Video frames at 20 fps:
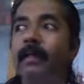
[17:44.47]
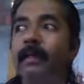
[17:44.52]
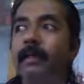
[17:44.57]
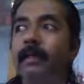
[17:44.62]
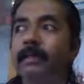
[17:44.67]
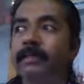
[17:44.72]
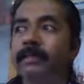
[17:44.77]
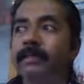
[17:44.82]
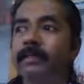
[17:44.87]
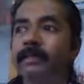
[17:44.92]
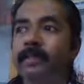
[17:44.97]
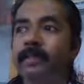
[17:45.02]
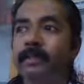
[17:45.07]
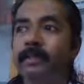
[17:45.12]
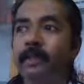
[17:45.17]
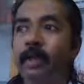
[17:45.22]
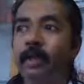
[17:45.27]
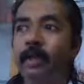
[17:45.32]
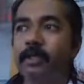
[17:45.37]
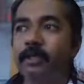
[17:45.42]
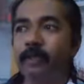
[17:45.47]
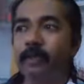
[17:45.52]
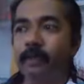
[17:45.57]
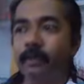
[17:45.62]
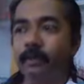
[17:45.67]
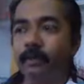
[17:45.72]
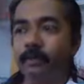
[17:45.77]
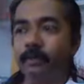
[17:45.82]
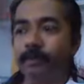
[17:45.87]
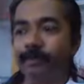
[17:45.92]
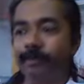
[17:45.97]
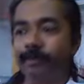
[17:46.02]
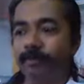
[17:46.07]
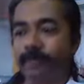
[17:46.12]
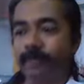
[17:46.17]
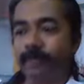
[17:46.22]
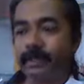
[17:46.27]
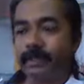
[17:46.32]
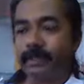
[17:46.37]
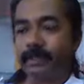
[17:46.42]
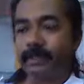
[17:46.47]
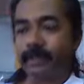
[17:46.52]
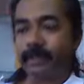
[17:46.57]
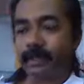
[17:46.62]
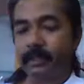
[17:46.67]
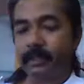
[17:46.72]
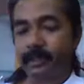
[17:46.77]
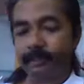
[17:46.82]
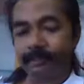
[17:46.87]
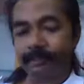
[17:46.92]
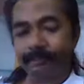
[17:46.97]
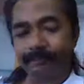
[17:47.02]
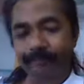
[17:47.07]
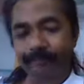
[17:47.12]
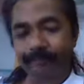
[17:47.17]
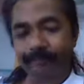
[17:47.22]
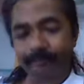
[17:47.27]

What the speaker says: It is also means I